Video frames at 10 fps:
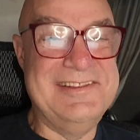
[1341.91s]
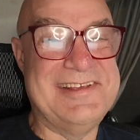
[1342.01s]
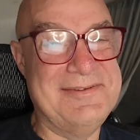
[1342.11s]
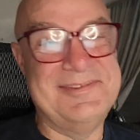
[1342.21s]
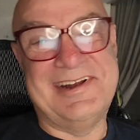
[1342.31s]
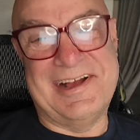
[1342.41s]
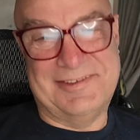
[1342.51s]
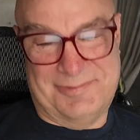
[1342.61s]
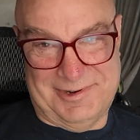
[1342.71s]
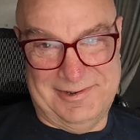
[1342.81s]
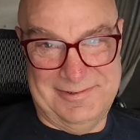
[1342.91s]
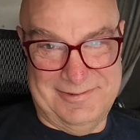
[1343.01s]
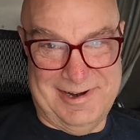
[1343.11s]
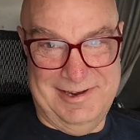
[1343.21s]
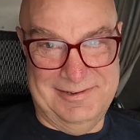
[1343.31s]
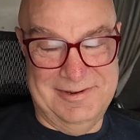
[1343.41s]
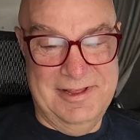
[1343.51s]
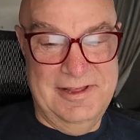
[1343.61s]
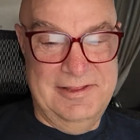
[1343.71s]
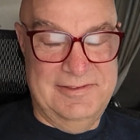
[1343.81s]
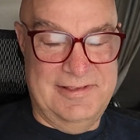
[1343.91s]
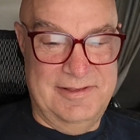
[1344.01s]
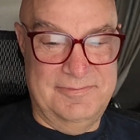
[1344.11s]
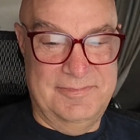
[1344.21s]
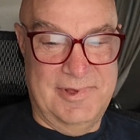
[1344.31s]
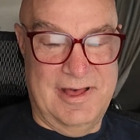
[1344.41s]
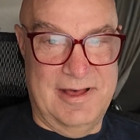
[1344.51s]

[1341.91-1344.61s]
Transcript: Tim's an expert, right? Tim